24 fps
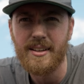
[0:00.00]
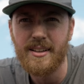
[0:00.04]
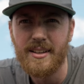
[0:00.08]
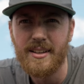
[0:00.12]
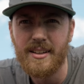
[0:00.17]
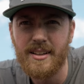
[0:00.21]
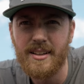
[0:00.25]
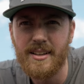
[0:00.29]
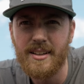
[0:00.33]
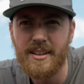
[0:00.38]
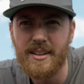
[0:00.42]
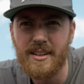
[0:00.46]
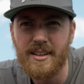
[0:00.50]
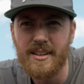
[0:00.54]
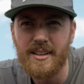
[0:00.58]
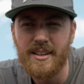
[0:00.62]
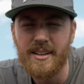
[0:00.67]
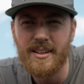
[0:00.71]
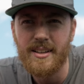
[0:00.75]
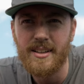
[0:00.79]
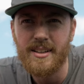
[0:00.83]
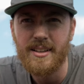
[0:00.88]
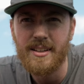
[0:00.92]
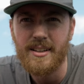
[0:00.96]
It's kind of meh.
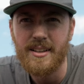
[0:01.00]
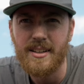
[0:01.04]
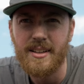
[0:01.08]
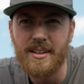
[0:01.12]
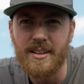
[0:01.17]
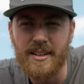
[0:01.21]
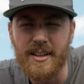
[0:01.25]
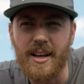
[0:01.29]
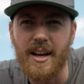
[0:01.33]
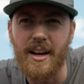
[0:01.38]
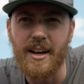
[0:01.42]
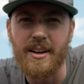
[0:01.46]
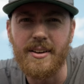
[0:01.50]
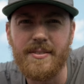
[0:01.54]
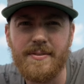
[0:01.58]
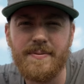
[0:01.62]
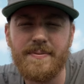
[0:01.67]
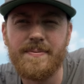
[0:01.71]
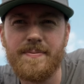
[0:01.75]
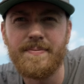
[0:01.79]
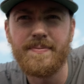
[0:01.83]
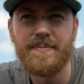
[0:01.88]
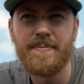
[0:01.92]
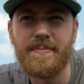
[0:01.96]
When you're on
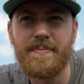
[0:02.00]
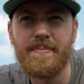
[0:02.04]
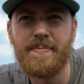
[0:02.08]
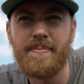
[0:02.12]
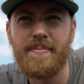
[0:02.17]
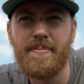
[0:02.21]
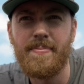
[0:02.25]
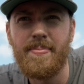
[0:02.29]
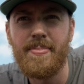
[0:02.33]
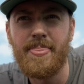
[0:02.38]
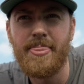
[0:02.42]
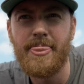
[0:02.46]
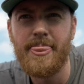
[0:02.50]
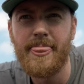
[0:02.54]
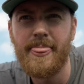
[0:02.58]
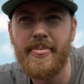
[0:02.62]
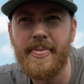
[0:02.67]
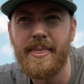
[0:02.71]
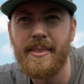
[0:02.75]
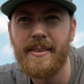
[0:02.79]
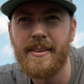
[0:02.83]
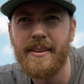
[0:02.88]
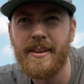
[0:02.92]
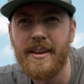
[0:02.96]
throttle and like
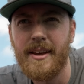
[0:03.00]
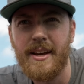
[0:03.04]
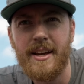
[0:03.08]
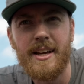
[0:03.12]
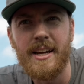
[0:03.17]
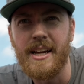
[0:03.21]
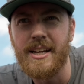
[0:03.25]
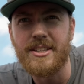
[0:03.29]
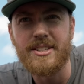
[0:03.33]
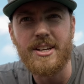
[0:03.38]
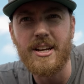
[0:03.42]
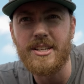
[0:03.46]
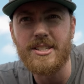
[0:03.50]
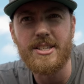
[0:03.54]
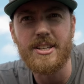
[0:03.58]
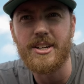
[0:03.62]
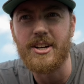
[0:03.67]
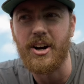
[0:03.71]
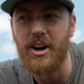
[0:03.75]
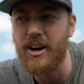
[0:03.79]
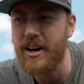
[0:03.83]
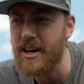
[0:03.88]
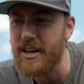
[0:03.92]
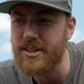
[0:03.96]
the... It's because the
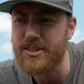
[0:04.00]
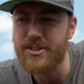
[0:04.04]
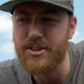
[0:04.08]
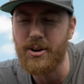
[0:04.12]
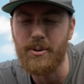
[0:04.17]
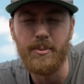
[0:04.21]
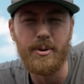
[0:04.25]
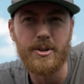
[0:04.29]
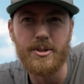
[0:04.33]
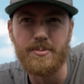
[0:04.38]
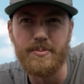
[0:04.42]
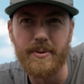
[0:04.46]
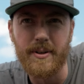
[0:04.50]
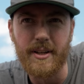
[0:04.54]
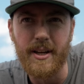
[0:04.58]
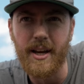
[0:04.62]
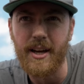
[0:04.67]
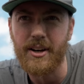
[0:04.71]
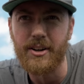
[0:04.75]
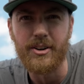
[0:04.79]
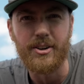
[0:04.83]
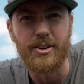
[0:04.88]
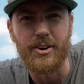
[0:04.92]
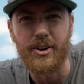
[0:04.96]
car has so much
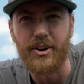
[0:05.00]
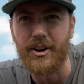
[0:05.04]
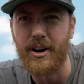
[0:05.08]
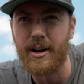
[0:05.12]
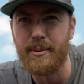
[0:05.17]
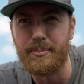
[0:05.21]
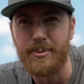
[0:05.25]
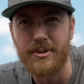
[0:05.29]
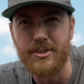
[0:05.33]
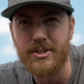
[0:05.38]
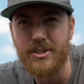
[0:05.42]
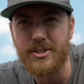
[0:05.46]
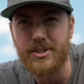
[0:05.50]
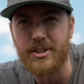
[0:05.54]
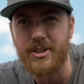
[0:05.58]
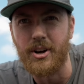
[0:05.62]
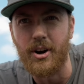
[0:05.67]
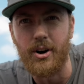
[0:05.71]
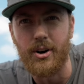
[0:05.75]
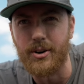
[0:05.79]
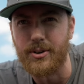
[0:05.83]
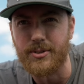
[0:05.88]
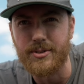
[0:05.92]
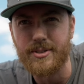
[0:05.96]
mechanical grip, it just
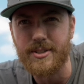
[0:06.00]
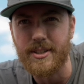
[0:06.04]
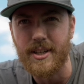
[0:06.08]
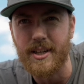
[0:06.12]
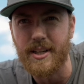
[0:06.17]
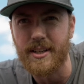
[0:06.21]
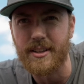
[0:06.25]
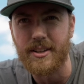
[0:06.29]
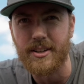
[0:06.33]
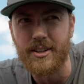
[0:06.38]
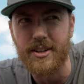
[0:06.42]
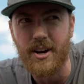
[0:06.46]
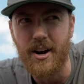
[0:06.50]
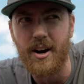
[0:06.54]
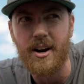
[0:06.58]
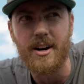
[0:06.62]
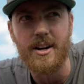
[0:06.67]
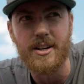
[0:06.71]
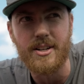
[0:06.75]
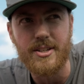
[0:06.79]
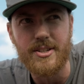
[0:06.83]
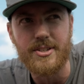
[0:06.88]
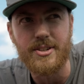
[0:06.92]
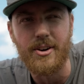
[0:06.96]
goes. Like the
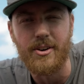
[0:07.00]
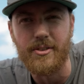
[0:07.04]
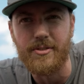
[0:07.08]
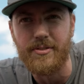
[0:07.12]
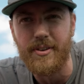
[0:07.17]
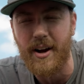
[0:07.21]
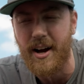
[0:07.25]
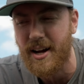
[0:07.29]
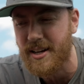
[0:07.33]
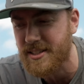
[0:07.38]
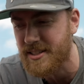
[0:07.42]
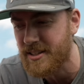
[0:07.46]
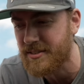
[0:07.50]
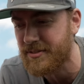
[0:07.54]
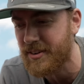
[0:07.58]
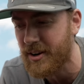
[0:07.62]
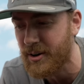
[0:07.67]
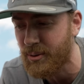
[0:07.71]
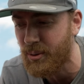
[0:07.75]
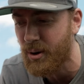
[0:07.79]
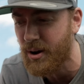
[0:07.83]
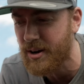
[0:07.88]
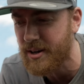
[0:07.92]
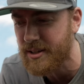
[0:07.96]
car is so fast. If
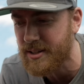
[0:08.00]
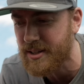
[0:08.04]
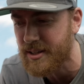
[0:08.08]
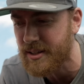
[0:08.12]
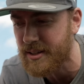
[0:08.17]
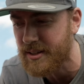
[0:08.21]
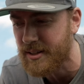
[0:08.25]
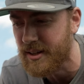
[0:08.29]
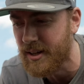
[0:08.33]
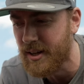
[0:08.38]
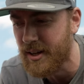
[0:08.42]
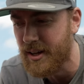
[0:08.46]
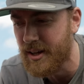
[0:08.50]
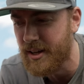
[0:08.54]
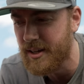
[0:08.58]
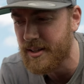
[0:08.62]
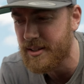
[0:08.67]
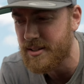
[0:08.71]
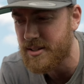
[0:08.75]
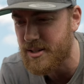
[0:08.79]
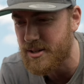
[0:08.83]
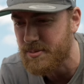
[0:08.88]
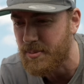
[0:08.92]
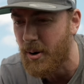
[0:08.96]
I wanted to
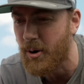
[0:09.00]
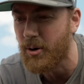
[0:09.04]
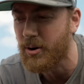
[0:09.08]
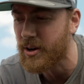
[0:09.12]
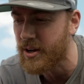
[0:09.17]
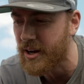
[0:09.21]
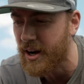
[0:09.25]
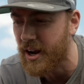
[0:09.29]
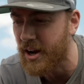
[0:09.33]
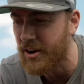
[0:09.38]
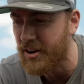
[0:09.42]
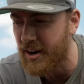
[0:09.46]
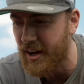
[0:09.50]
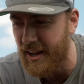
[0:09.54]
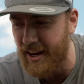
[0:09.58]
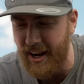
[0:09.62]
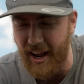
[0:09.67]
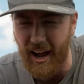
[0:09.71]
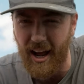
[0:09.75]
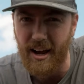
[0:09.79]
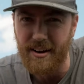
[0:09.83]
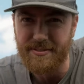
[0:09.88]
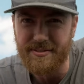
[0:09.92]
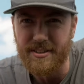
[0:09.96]
smoke it out, I'd
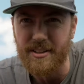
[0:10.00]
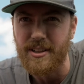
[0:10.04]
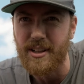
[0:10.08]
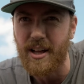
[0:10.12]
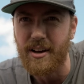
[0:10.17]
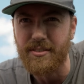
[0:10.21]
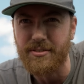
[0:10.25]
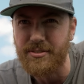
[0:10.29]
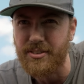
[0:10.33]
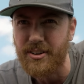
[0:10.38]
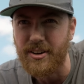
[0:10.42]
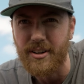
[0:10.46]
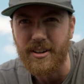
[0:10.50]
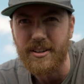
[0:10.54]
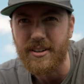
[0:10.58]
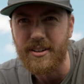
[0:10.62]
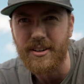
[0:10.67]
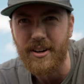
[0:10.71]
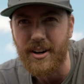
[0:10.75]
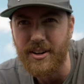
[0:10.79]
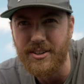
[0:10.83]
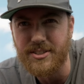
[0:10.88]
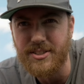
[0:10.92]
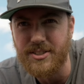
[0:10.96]
have to left foot,
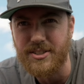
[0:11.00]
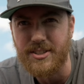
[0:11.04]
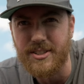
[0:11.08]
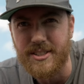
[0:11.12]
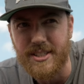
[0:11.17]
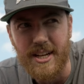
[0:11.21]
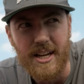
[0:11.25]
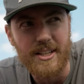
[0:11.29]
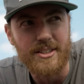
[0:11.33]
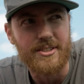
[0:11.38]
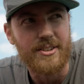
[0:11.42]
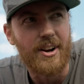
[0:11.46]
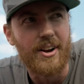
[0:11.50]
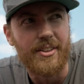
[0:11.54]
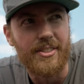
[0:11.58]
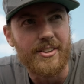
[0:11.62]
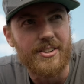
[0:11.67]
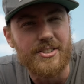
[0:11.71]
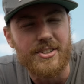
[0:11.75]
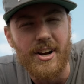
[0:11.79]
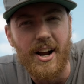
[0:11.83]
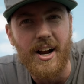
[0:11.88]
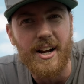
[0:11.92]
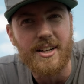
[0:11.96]
or else it just gets around
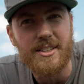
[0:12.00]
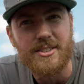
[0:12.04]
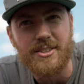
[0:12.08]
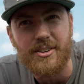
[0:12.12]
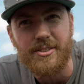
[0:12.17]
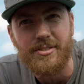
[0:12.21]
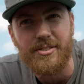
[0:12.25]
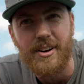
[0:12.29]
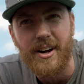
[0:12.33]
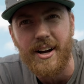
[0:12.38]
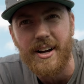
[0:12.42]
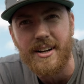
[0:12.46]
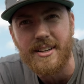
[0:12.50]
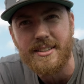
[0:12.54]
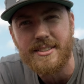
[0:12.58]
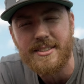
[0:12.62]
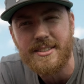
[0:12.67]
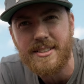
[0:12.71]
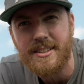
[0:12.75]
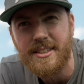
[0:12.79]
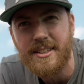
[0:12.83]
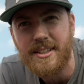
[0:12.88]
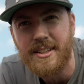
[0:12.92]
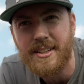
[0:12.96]
the track. When you're in
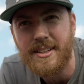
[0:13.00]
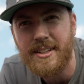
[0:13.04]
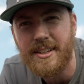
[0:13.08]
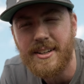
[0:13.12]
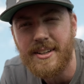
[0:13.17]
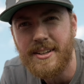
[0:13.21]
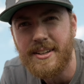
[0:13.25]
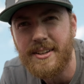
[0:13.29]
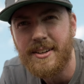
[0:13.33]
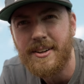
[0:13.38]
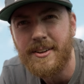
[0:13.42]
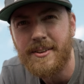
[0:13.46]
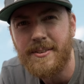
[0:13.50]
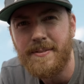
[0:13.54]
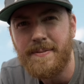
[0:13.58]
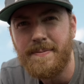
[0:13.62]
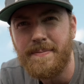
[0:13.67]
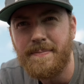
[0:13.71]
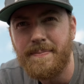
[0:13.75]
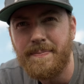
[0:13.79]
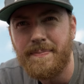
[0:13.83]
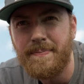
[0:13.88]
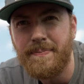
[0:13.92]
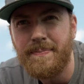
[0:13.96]
outer zones, it
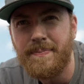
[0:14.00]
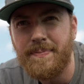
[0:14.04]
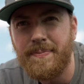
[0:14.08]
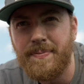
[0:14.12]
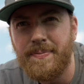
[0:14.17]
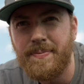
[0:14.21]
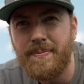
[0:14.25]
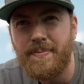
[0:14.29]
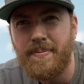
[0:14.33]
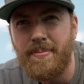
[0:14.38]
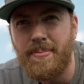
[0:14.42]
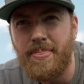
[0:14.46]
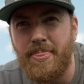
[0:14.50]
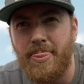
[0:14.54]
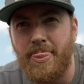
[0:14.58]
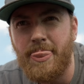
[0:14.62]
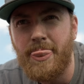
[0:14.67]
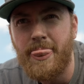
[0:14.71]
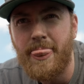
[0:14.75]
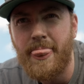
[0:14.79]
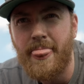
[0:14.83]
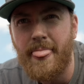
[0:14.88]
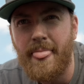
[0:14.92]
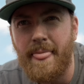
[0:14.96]
smokes, and then when you're
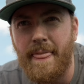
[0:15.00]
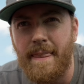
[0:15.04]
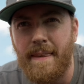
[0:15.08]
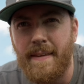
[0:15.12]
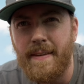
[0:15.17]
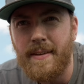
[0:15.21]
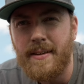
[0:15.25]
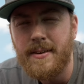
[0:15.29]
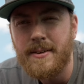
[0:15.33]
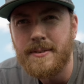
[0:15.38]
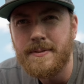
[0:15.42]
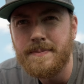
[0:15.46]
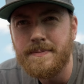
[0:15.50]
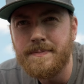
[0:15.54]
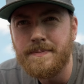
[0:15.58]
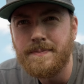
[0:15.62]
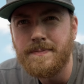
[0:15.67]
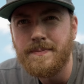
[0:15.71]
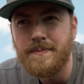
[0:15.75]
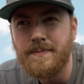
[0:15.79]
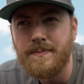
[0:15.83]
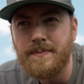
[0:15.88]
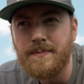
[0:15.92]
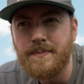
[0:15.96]
going from zone to
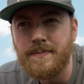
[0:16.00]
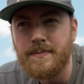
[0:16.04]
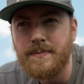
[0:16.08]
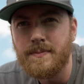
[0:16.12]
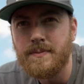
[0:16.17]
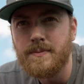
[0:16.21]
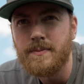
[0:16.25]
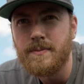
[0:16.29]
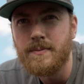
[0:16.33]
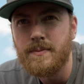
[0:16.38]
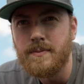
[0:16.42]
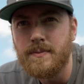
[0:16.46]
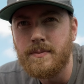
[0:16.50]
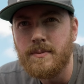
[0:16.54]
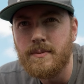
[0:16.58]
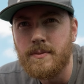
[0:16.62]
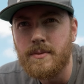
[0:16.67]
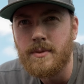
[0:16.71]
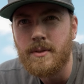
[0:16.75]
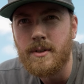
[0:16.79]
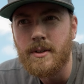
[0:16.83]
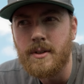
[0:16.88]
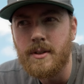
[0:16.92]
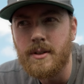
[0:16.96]
zone, it not
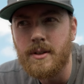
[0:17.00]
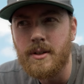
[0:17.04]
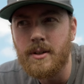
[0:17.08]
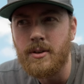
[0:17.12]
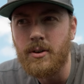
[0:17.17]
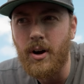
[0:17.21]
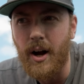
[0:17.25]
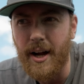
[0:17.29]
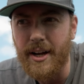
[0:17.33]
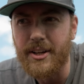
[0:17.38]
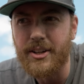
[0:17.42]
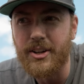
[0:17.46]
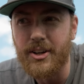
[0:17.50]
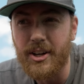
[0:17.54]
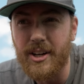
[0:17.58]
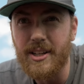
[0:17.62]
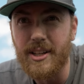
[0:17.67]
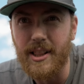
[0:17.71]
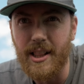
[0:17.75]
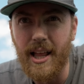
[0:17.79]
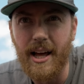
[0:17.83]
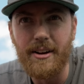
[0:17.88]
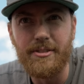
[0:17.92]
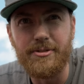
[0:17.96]
much. Well, I
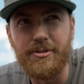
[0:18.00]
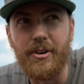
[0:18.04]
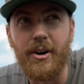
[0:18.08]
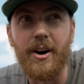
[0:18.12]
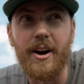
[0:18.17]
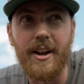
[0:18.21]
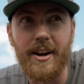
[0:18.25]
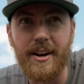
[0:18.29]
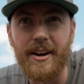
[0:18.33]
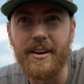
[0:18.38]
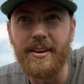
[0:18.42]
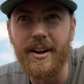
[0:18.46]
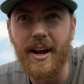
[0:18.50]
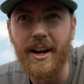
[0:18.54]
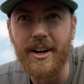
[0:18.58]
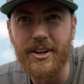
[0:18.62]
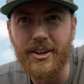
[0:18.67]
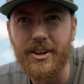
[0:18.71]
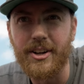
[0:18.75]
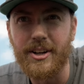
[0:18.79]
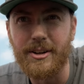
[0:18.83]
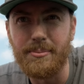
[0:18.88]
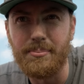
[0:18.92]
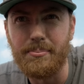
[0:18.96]
could left foot, and I
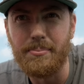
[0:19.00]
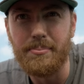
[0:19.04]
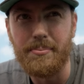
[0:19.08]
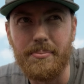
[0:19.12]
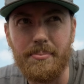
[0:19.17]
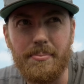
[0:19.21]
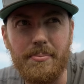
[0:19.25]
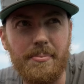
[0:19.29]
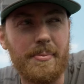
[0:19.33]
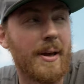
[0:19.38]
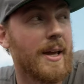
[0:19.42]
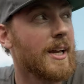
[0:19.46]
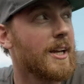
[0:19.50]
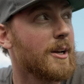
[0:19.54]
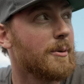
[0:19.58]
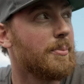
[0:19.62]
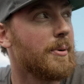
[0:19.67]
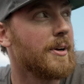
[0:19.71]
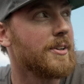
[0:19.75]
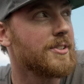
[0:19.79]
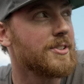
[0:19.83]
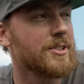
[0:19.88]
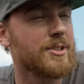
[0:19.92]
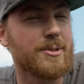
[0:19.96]
could make a
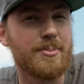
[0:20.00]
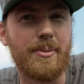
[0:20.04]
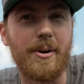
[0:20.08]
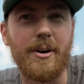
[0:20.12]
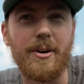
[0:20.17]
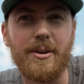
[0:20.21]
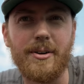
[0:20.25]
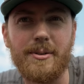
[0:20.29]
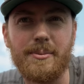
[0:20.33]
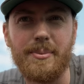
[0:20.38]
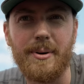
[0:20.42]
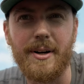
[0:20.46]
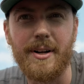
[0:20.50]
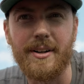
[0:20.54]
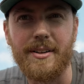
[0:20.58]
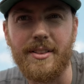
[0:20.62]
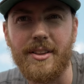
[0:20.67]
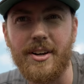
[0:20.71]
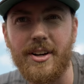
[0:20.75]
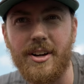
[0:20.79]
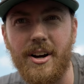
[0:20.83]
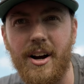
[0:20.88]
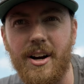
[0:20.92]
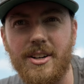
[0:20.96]
bunch of smoke, but
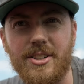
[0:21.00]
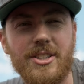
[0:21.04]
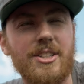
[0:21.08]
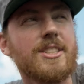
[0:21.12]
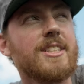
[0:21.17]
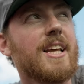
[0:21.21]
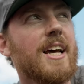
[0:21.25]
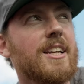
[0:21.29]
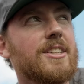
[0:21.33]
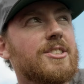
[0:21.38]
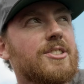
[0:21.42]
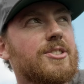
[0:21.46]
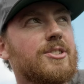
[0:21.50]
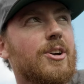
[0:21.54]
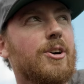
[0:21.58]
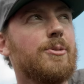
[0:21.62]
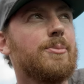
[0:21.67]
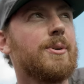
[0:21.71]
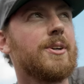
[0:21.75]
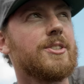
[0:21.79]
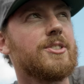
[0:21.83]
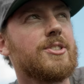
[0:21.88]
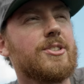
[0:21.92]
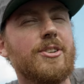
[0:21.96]
the car just has so
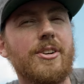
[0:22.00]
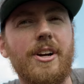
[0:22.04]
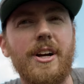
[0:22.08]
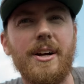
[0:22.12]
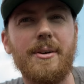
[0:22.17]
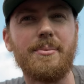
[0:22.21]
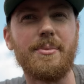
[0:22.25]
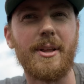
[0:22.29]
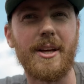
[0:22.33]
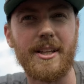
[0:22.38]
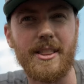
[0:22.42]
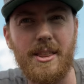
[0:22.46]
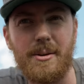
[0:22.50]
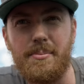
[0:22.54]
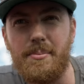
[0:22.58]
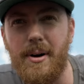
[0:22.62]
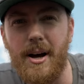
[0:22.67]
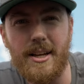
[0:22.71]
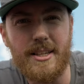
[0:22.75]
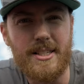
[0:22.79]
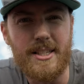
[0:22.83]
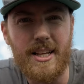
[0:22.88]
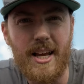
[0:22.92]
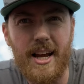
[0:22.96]
much grip. Like the
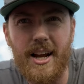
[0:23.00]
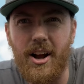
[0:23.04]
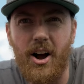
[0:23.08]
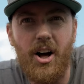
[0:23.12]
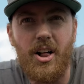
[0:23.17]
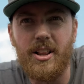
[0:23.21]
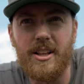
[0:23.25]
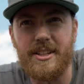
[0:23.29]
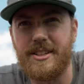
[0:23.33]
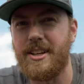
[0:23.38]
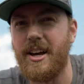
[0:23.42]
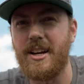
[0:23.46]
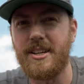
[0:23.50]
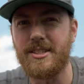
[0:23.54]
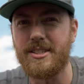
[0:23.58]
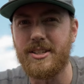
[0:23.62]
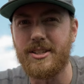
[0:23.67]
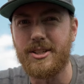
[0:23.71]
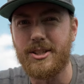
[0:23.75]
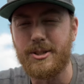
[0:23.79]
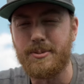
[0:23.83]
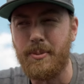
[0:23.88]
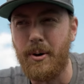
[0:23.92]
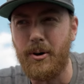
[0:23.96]
Mustang, all it does
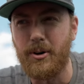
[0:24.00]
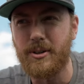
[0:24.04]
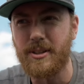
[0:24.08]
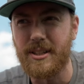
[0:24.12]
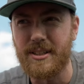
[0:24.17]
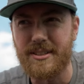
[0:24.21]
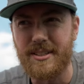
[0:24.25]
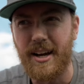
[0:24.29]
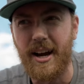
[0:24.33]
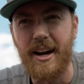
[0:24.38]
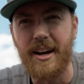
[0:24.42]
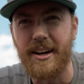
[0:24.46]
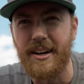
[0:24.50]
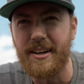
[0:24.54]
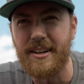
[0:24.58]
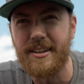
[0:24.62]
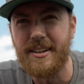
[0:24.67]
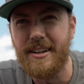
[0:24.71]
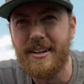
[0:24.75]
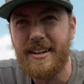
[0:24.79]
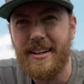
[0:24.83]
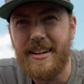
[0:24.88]
is smoke the tire.